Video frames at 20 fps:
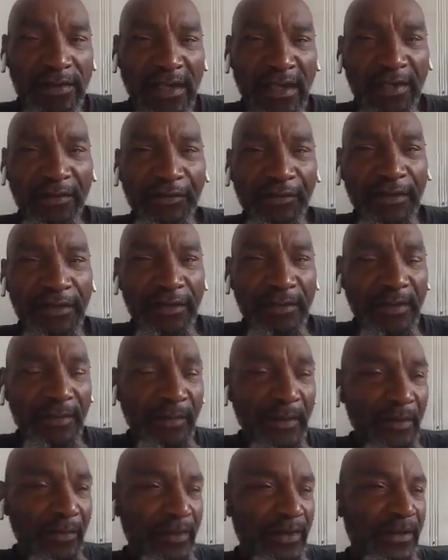Y'all see
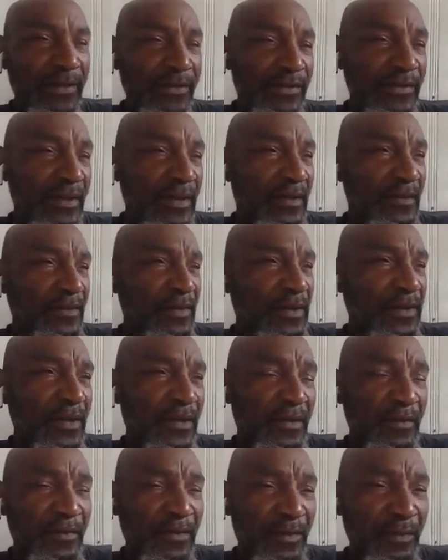them police,
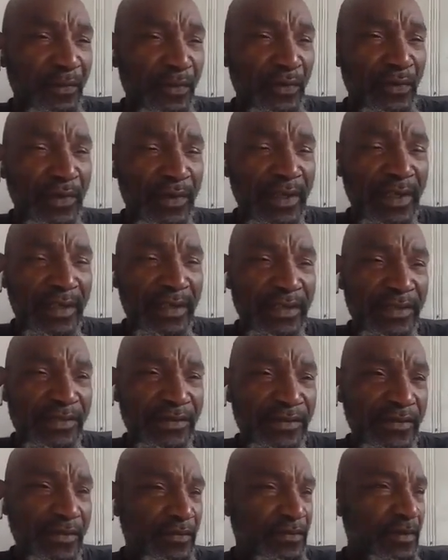them border
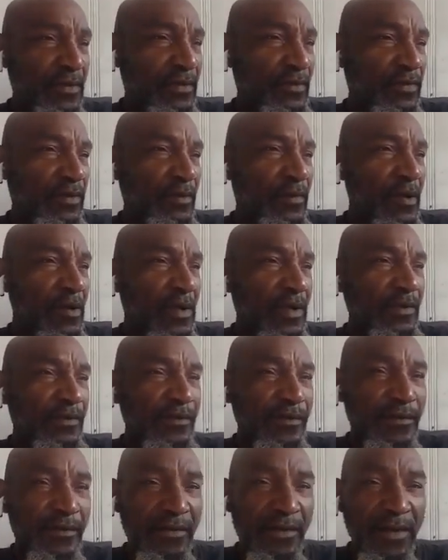agents on them
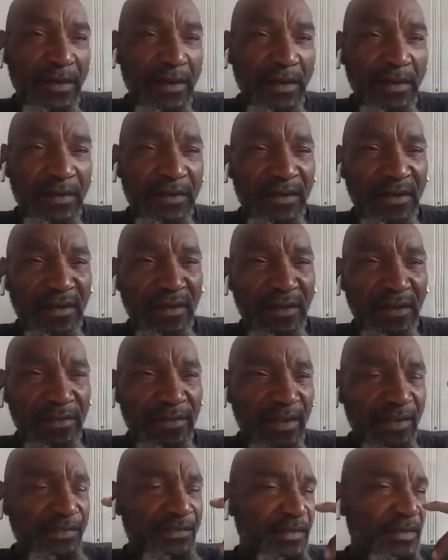horse
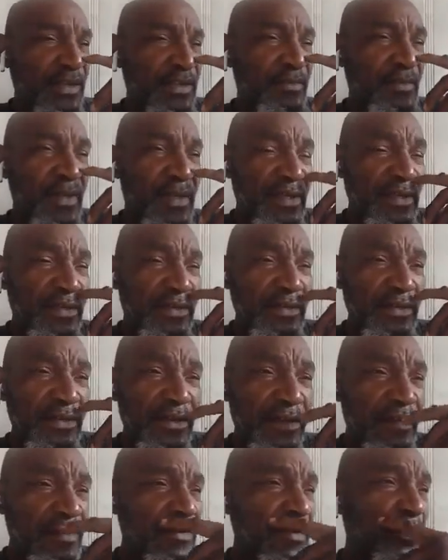yesterday,
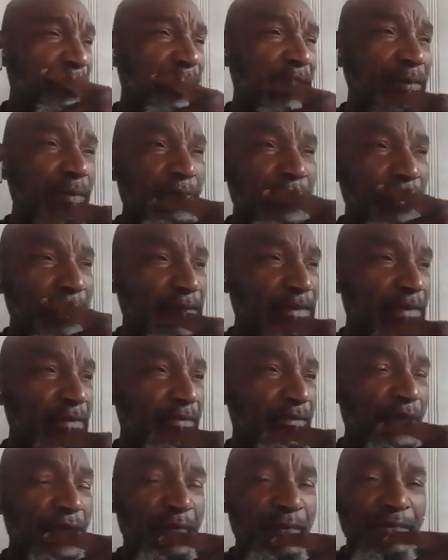man, hitting them people with
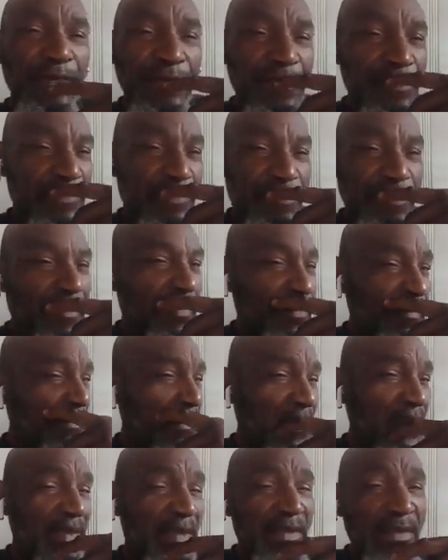them whips and
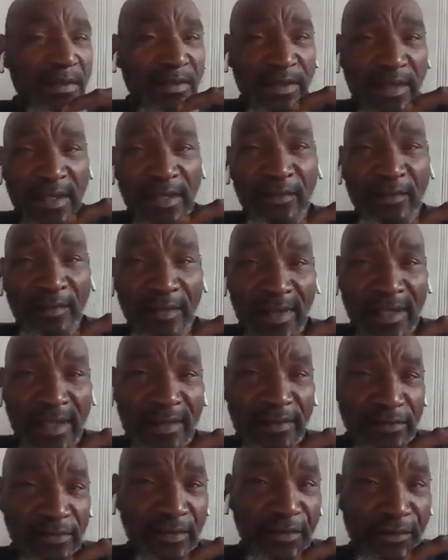stuff. Kind of
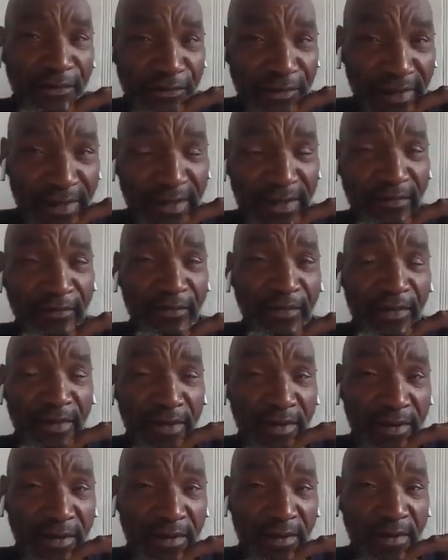remind you of
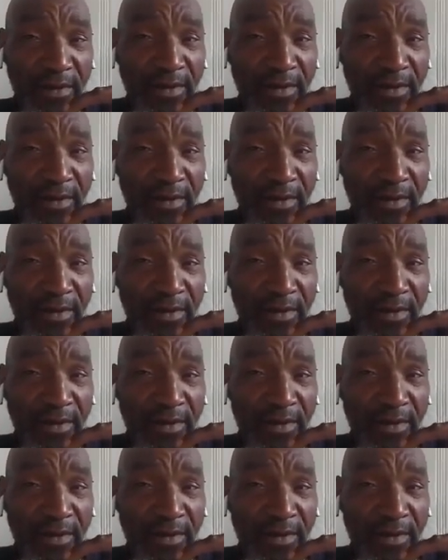slavery.